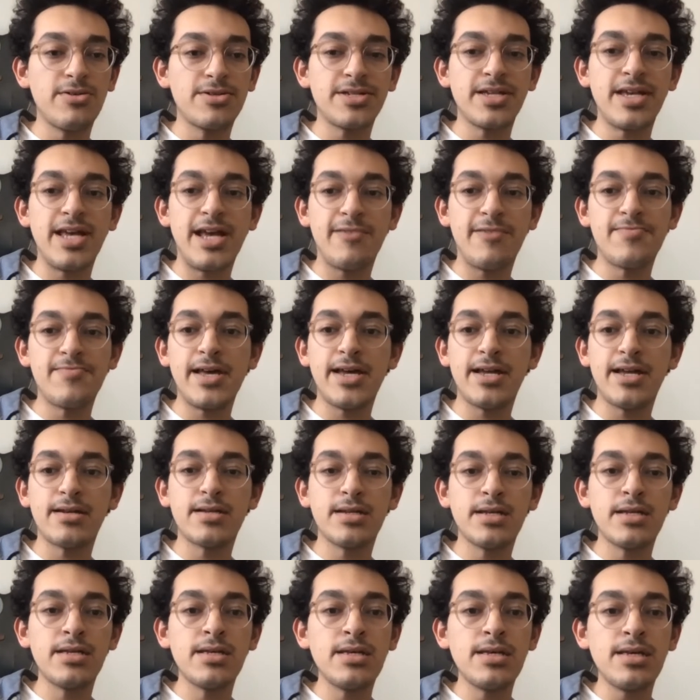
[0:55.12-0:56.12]
to have that
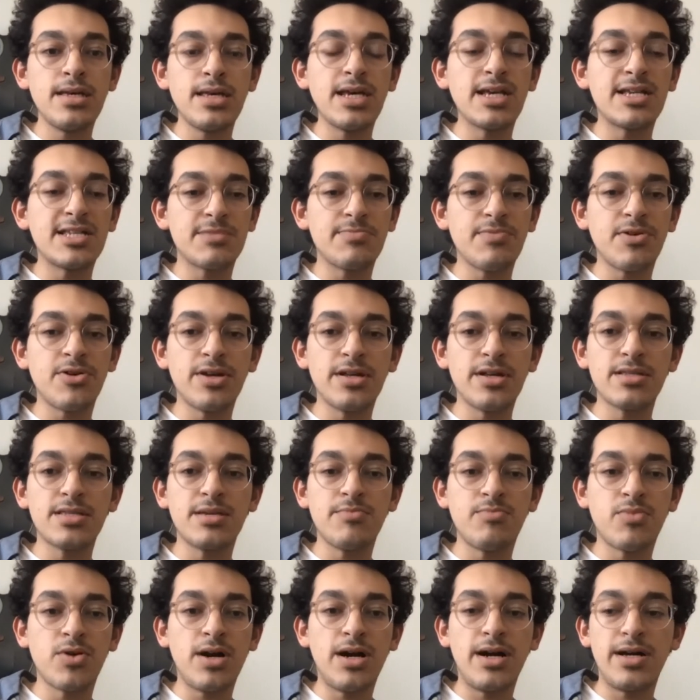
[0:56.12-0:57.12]
experience
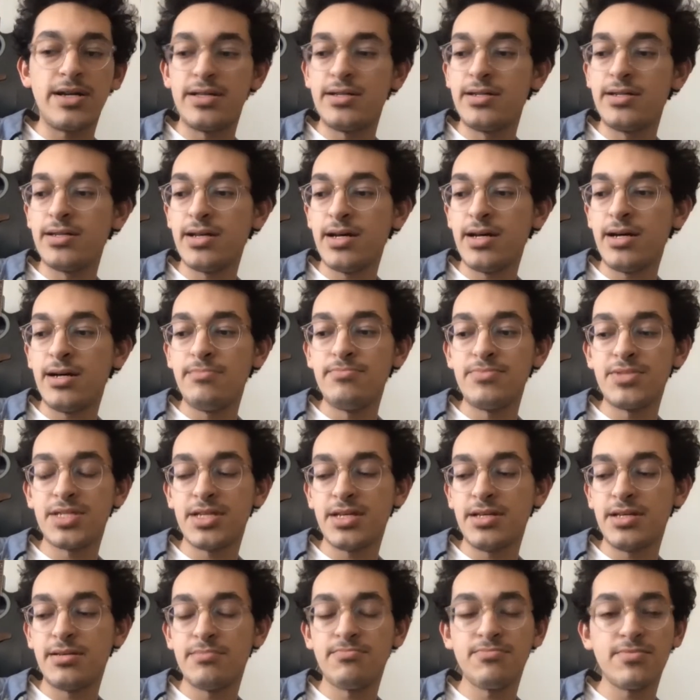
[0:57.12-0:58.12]
abroad and um,
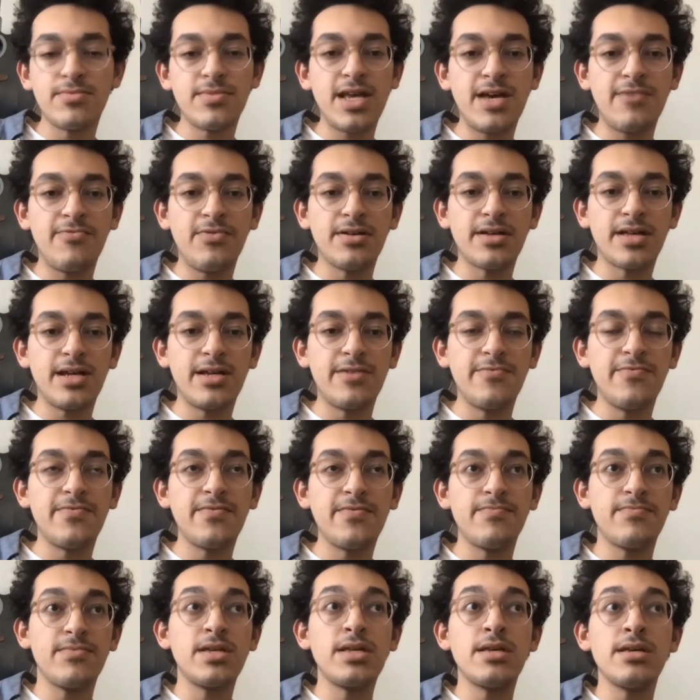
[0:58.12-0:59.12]
to have a kind of
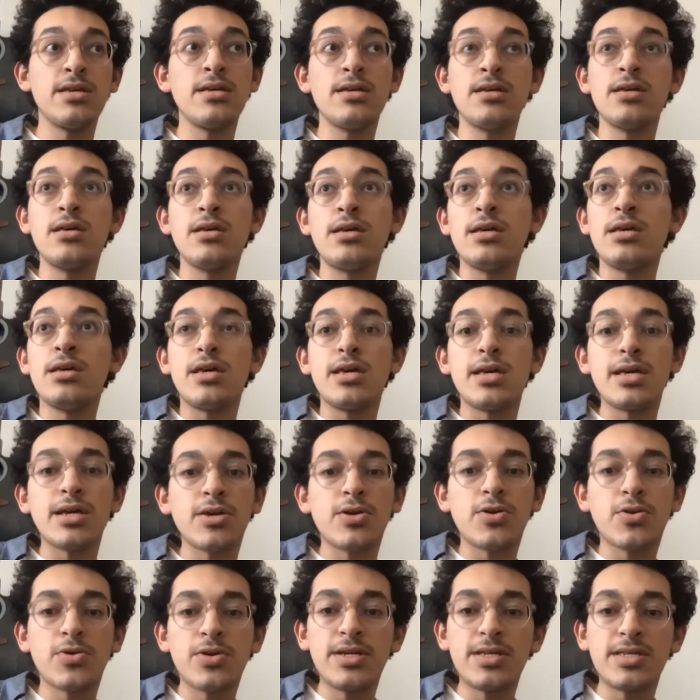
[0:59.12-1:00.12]

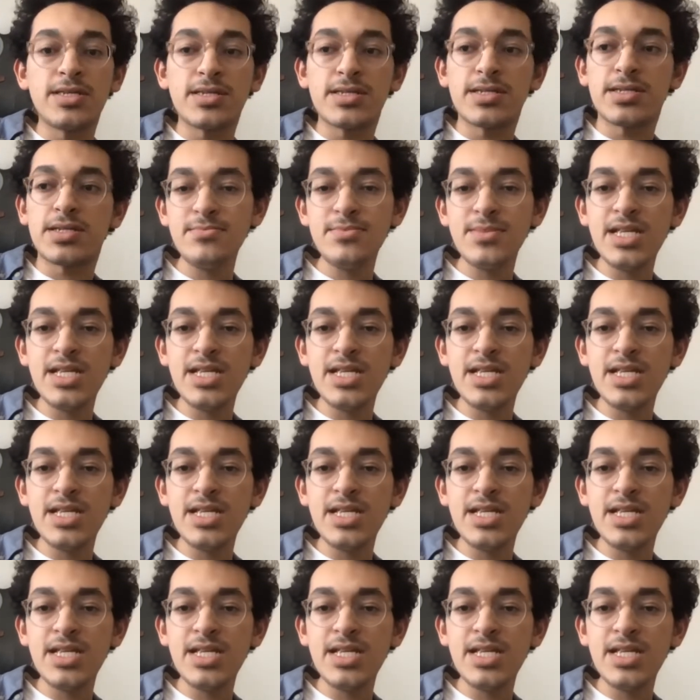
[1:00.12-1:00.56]
increased